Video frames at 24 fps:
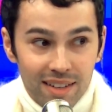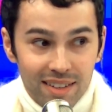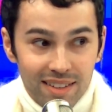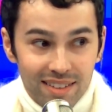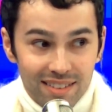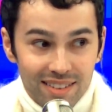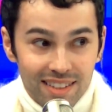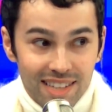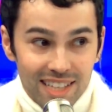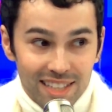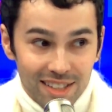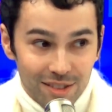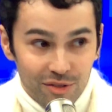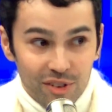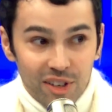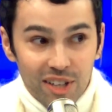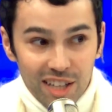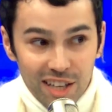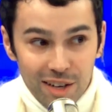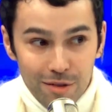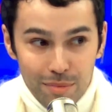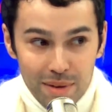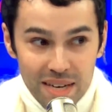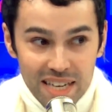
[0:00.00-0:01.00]
this
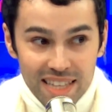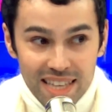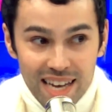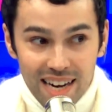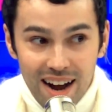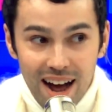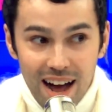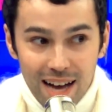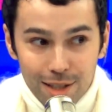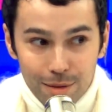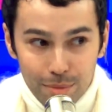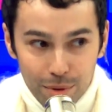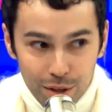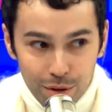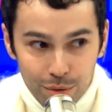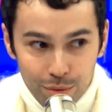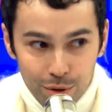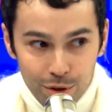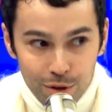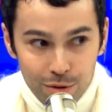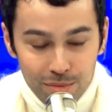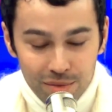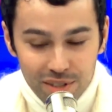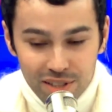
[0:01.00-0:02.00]
feeling of being in that hospital
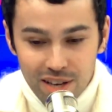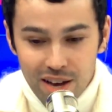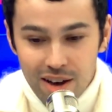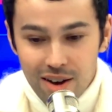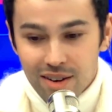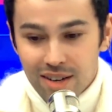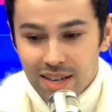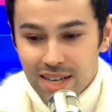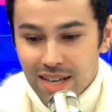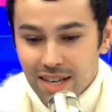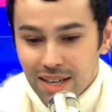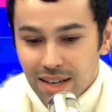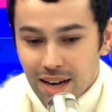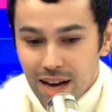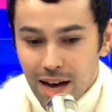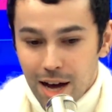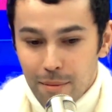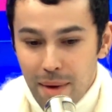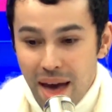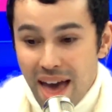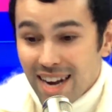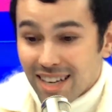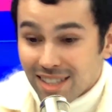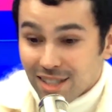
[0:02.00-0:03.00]
room. Yeah. So, um,
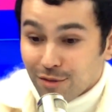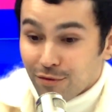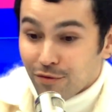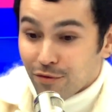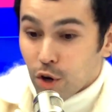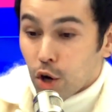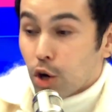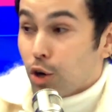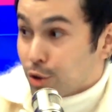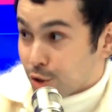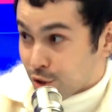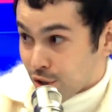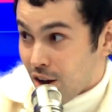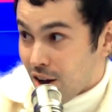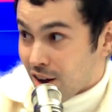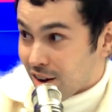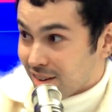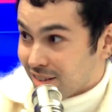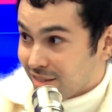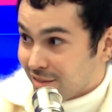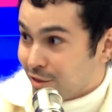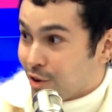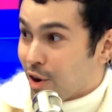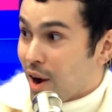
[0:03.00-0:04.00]
and it's her song
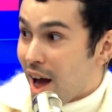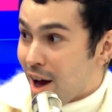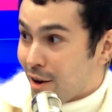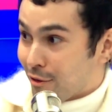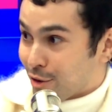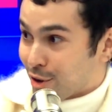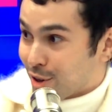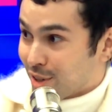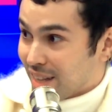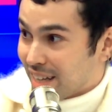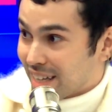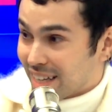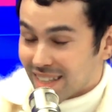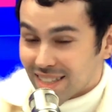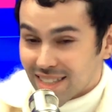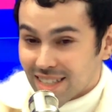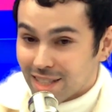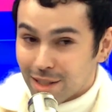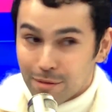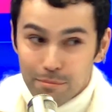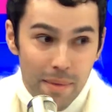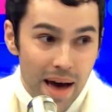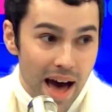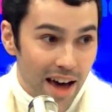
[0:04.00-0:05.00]
forever. Like it
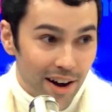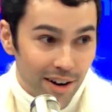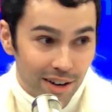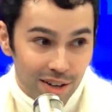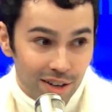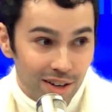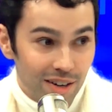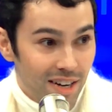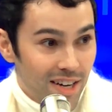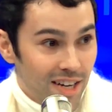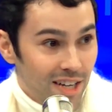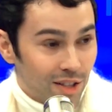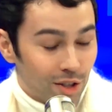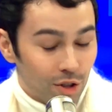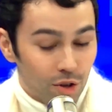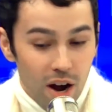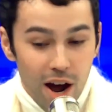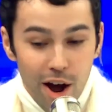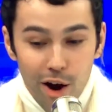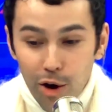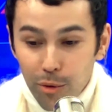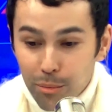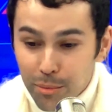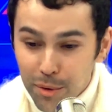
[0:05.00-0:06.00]
doesn't matter. You know, I
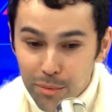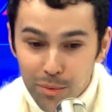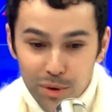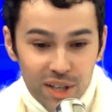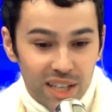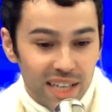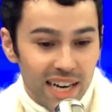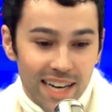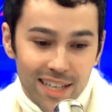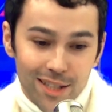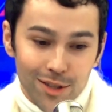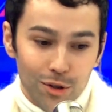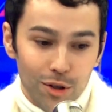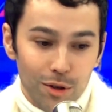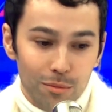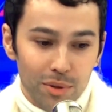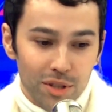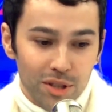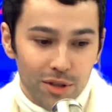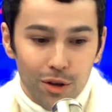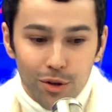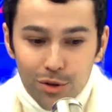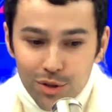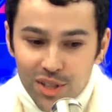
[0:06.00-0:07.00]
hope people connect to it,
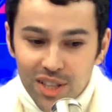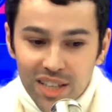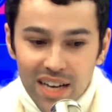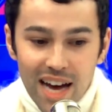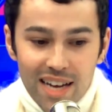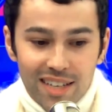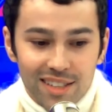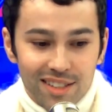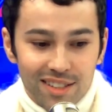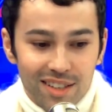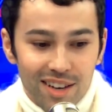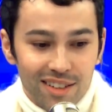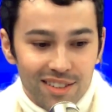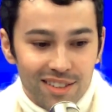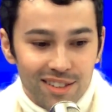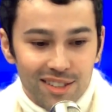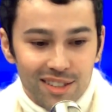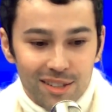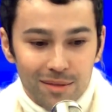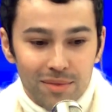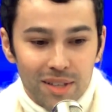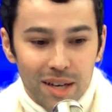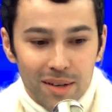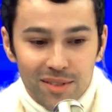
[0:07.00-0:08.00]
but those are the kind of songs that are
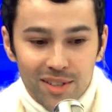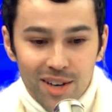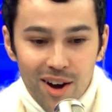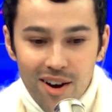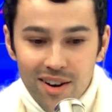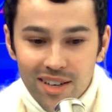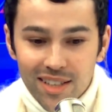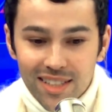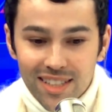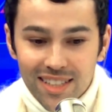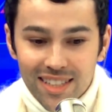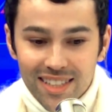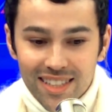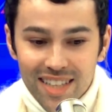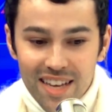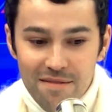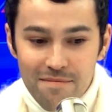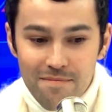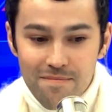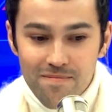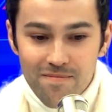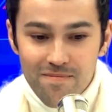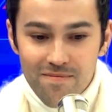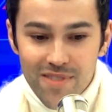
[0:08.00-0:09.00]
sometimes the hardest because they
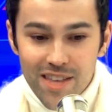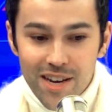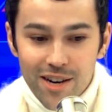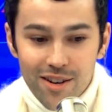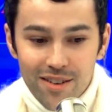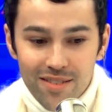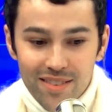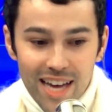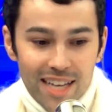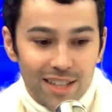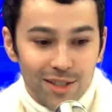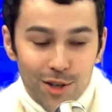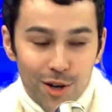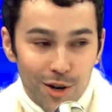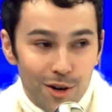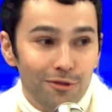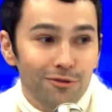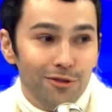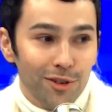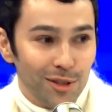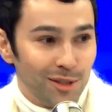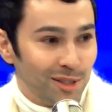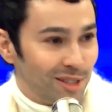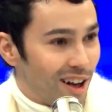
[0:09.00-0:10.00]
they're that's her
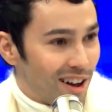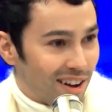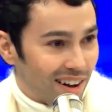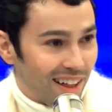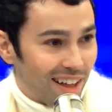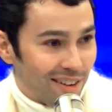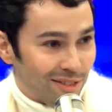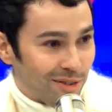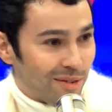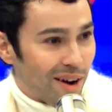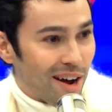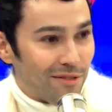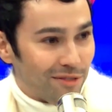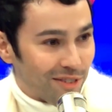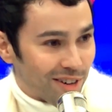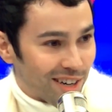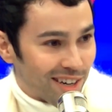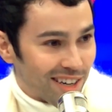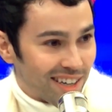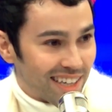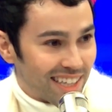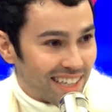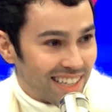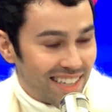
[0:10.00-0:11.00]
first song I'll ever write for
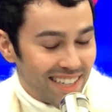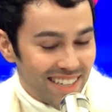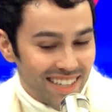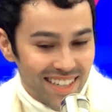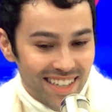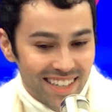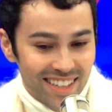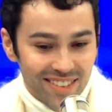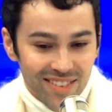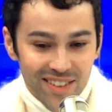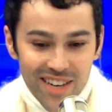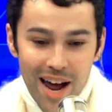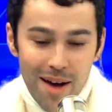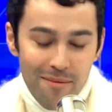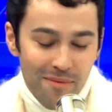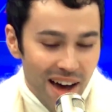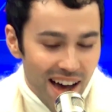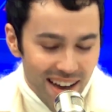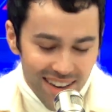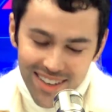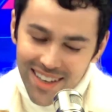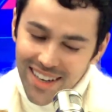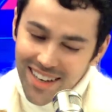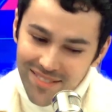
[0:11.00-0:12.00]
her. And mm. when I
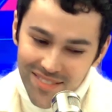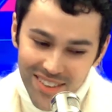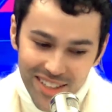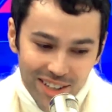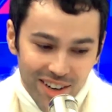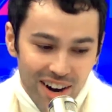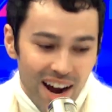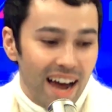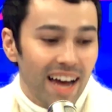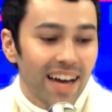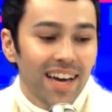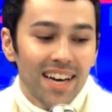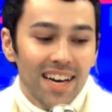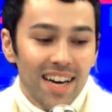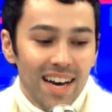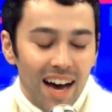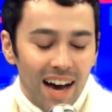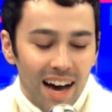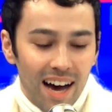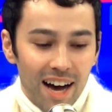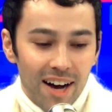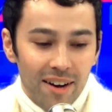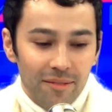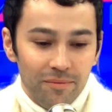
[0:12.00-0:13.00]
pat, oh, I'm gonna cry.
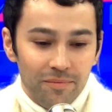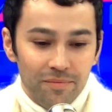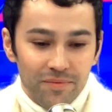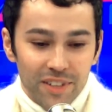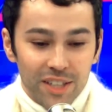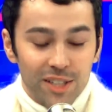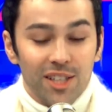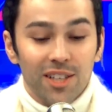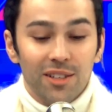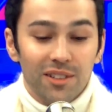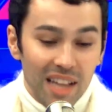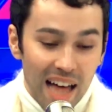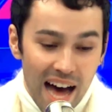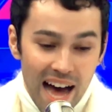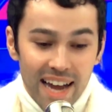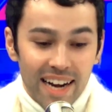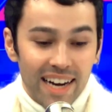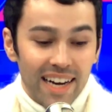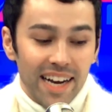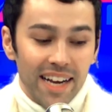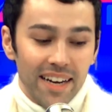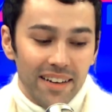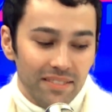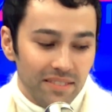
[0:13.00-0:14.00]
Um, there's a line
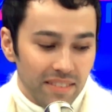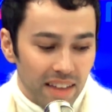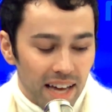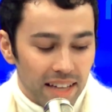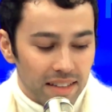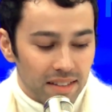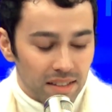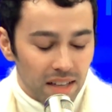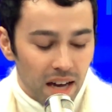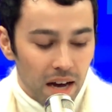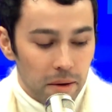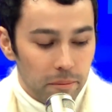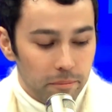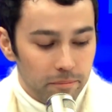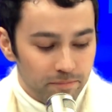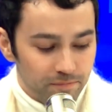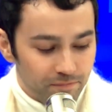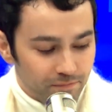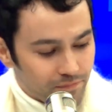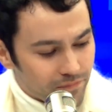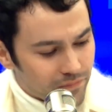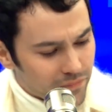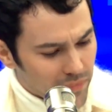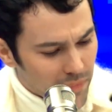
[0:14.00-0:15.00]
in it that's um,
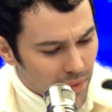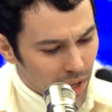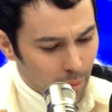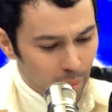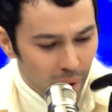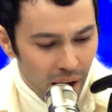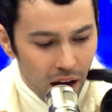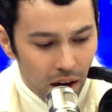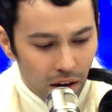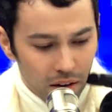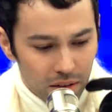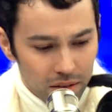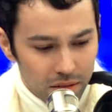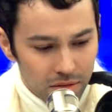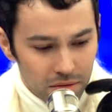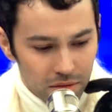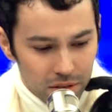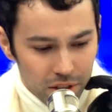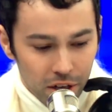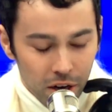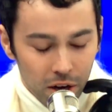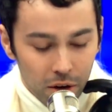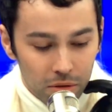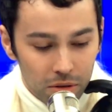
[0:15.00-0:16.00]
about
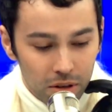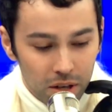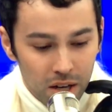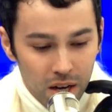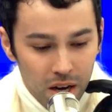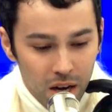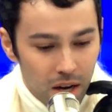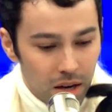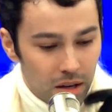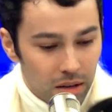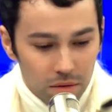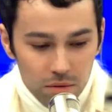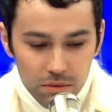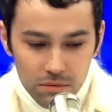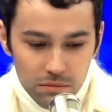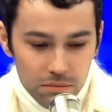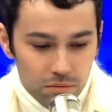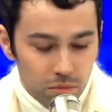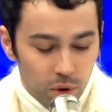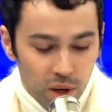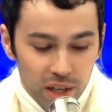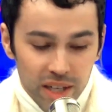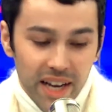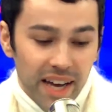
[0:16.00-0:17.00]
you know.
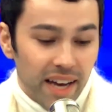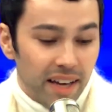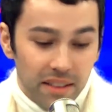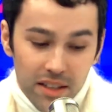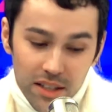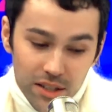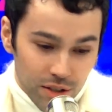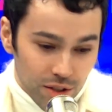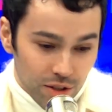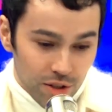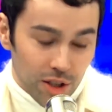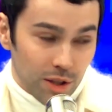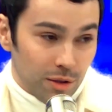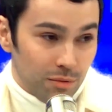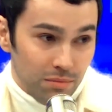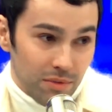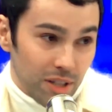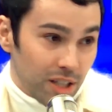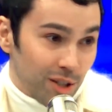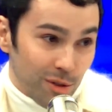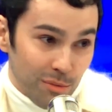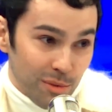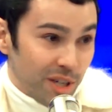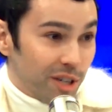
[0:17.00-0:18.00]
One day this will just
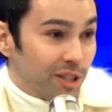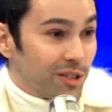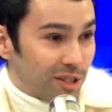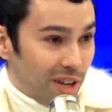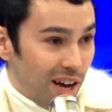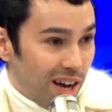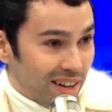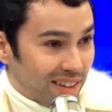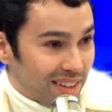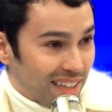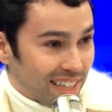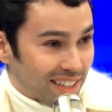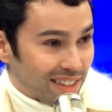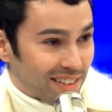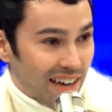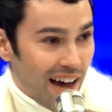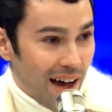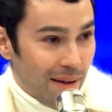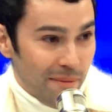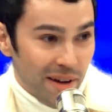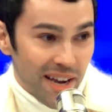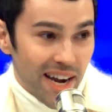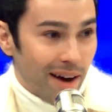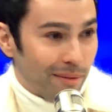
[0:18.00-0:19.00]
this will be your song. Like
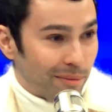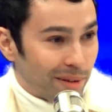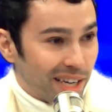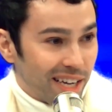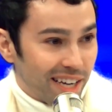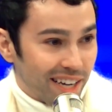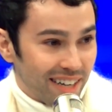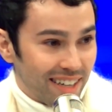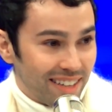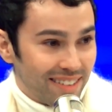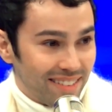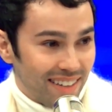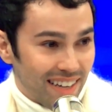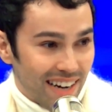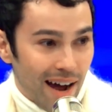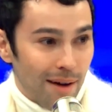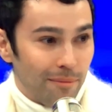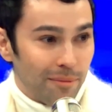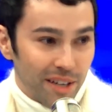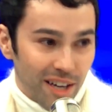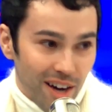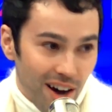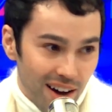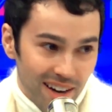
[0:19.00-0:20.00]
I may not be here and I'll
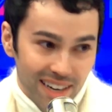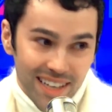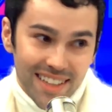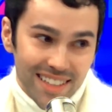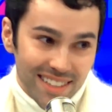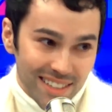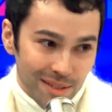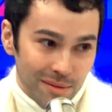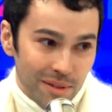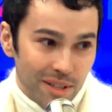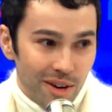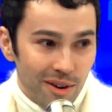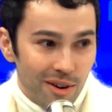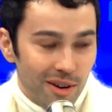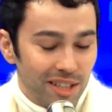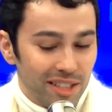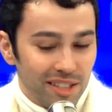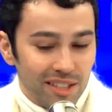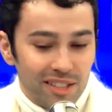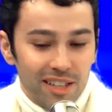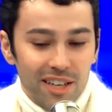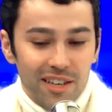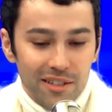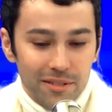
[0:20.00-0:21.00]
be gone and this will be yours.
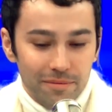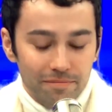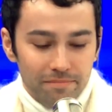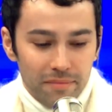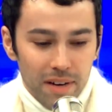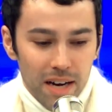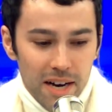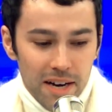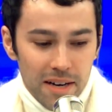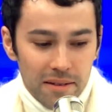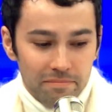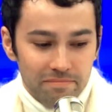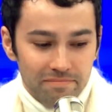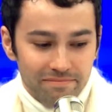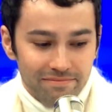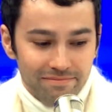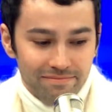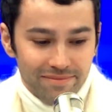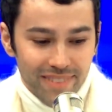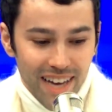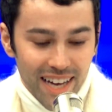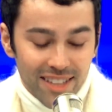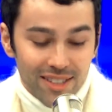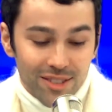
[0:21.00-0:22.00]
So um,
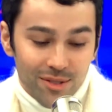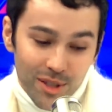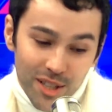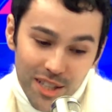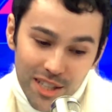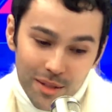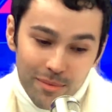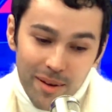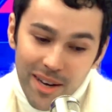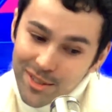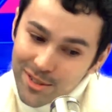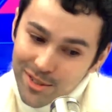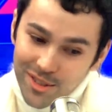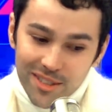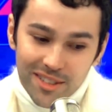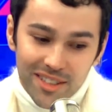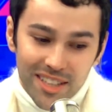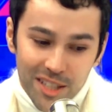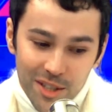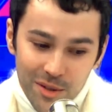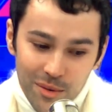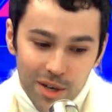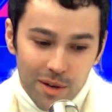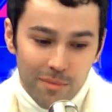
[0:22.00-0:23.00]
that's really special,
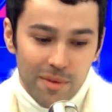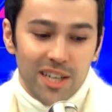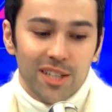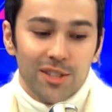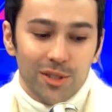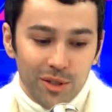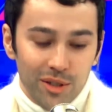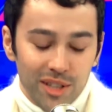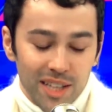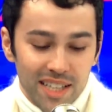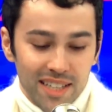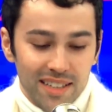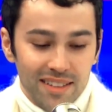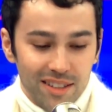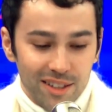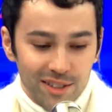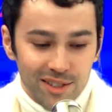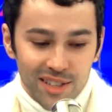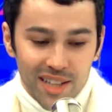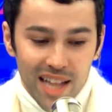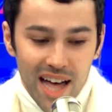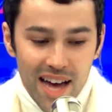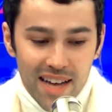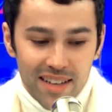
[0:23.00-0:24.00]
and you want to make sure that
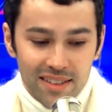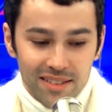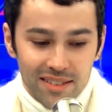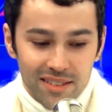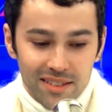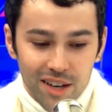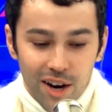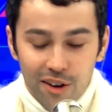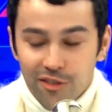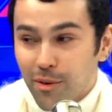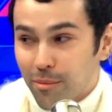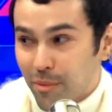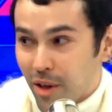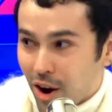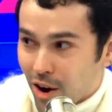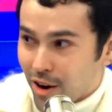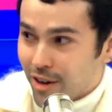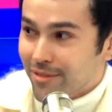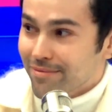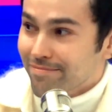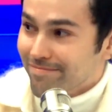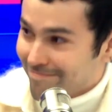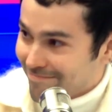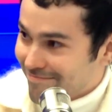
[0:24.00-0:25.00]
those lines are from the
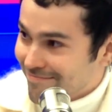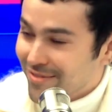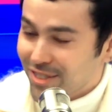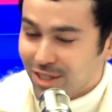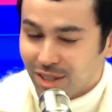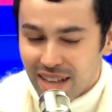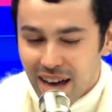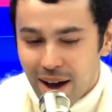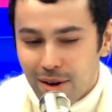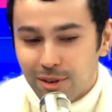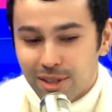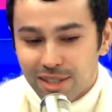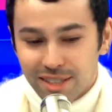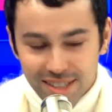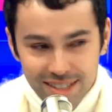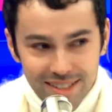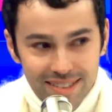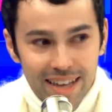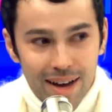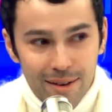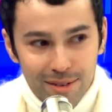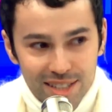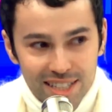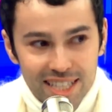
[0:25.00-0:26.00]
heart. So they that are. was
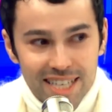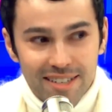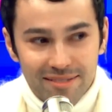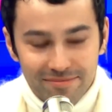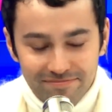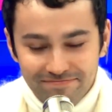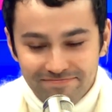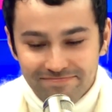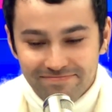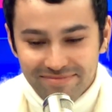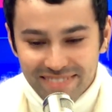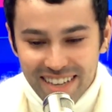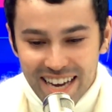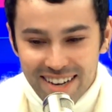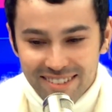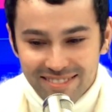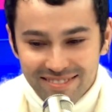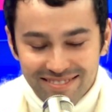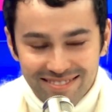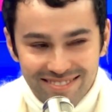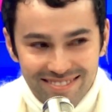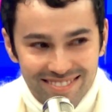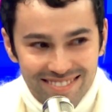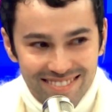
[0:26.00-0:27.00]
that was it. They're
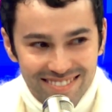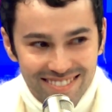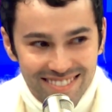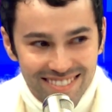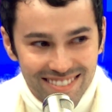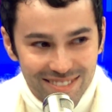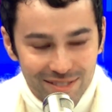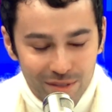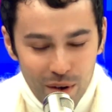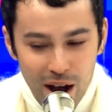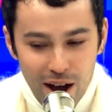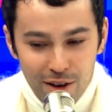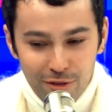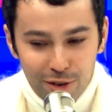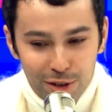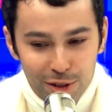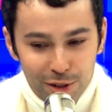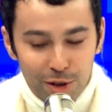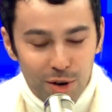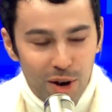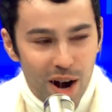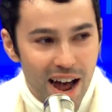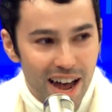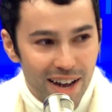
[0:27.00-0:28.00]
from the heart. And, wow, and first
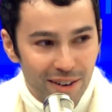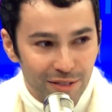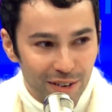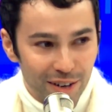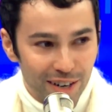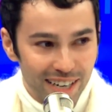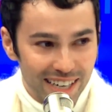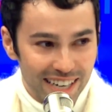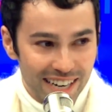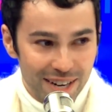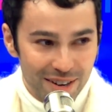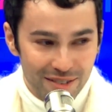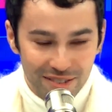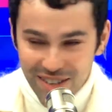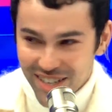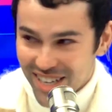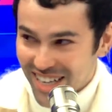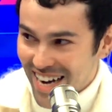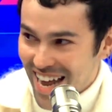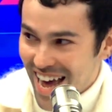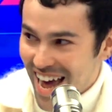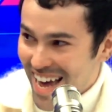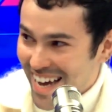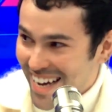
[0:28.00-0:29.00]
crying for an oh, interview today.